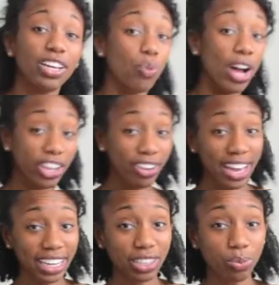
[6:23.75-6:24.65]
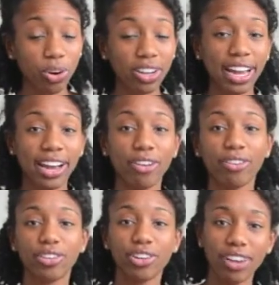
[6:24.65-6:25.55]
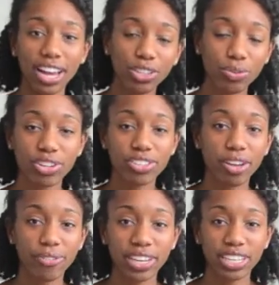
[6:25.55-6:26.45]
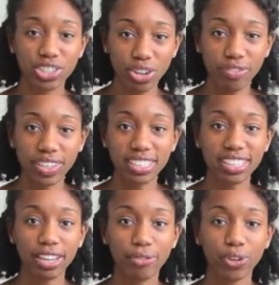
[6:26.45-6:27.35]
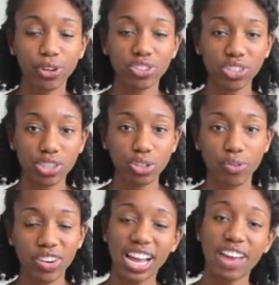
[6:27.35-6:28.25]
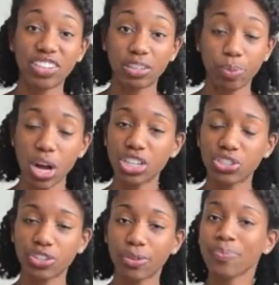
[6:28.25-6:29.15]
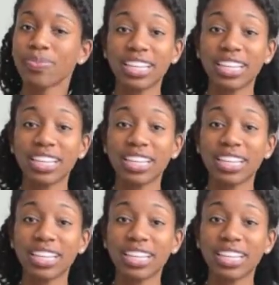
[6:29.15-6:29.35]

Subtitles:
While you had a good workout, you're not doing yourself any service if you're slouched over, not having good posture.